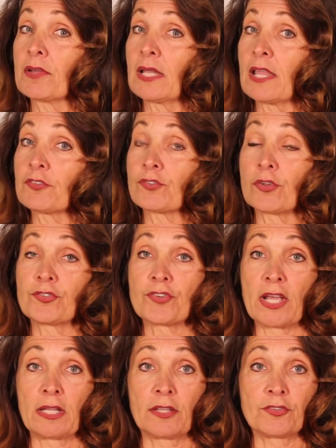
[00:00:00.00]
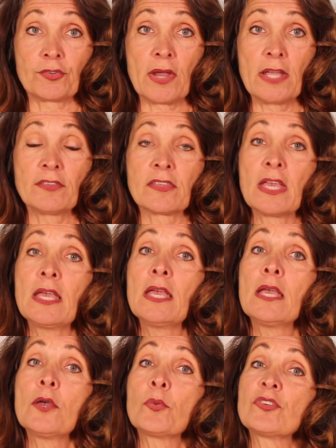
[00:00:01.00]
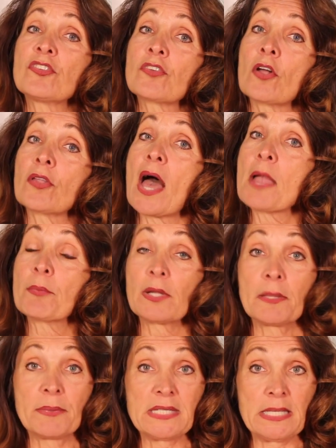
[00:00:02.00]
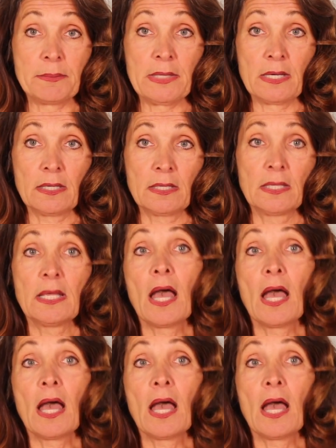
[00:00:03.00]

of cholesterol and triglycerides, which is called hyperlipidemia,